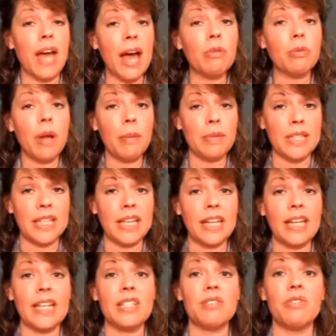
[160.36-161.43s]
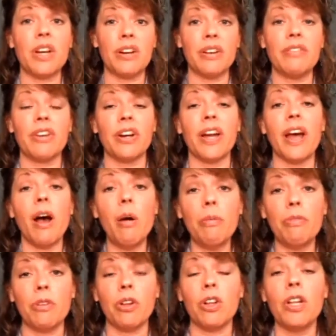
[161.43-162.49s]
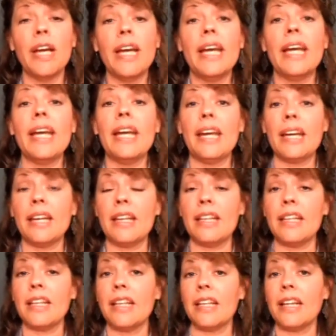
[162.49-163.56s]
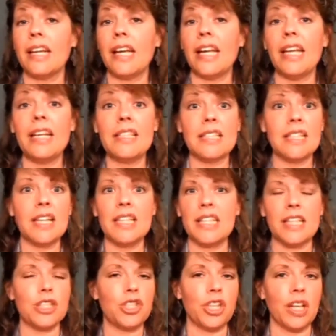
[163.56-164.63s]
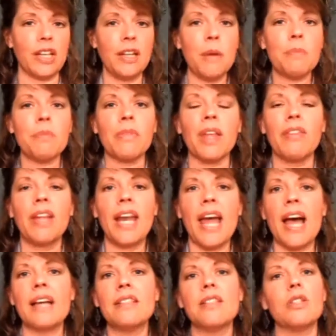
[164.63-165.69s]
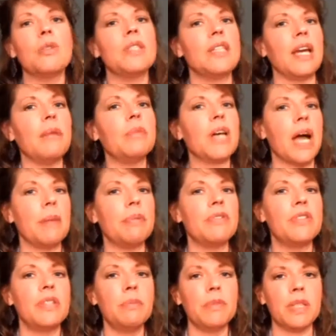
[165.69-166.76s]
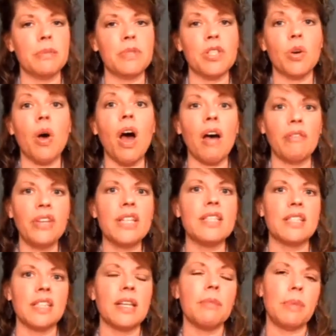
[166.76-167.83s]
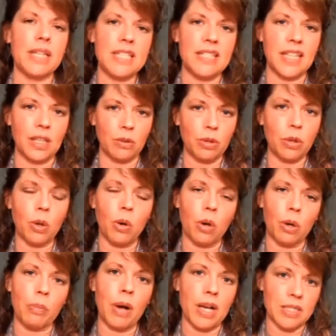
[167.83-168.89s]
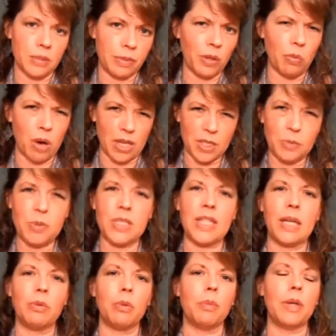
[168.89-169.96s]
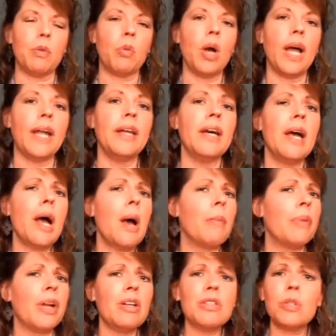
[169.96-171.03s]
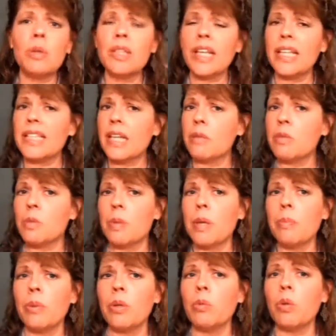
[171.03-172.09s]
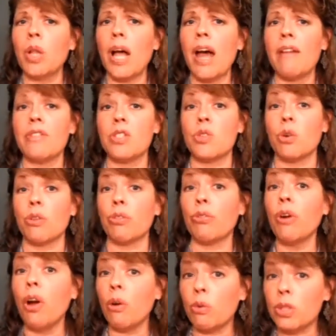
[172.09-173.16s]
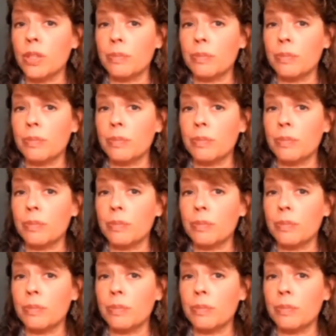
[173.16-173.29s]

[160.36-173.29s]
remedy is very, very helpful in any condition that has those same type of symptoms. So obviously a bee sting or possibly a wasp sting would be one, but also a lot of times people will have a sore throat